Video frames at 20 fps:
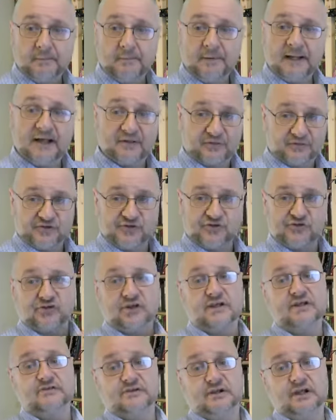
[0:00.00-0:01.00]

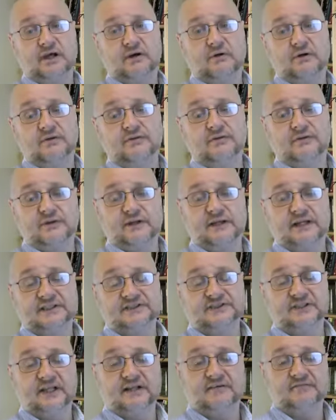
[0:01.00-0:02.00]
maths is lower than the
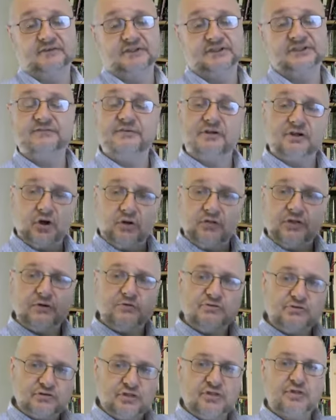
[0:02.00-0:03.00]
national average. If you've got
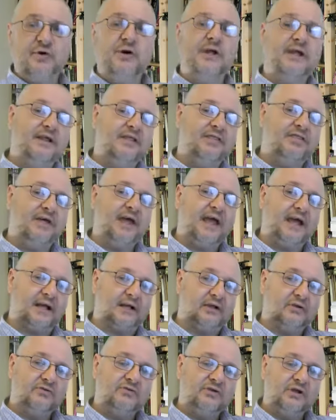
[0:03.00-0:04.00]
those 3
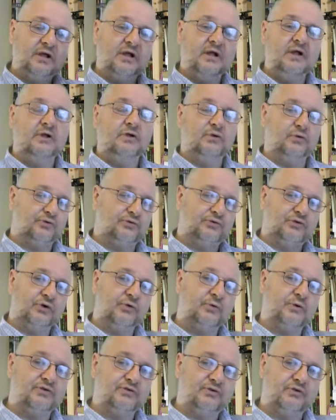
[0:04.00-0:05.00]
things, your
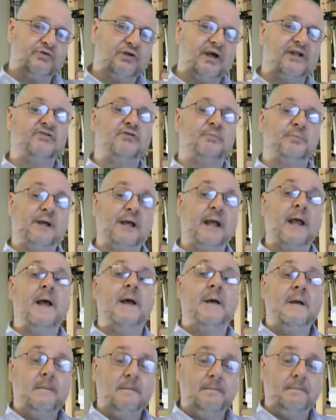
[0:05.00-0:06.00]
school is said to be
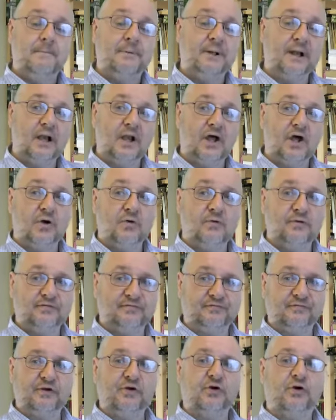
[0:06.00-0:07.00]
below the
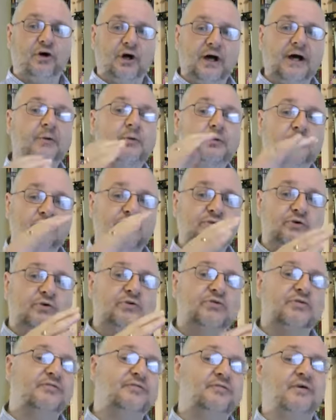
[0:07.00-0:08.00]
floor, and all
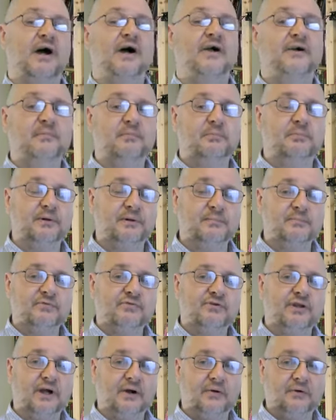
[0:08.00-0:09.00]
sorts of fire and
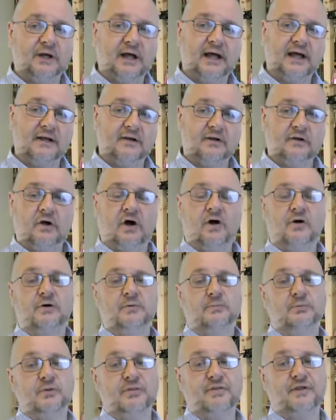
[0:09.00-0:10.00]
brimstone and
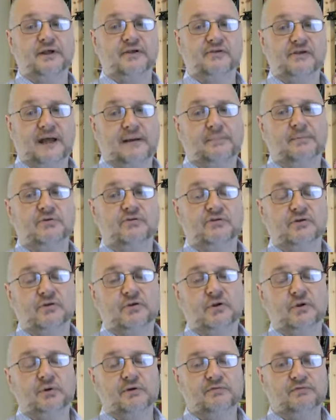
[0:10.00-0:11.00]
horrible things happen to
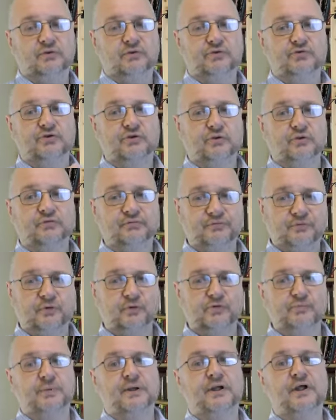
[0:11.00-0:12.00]
you if your school
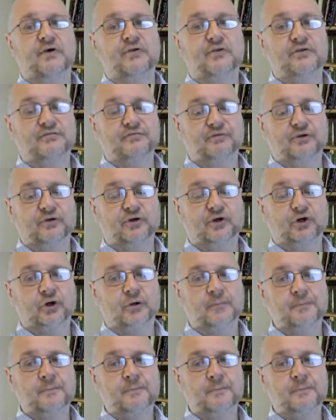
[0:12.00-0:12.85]
falls below the floor.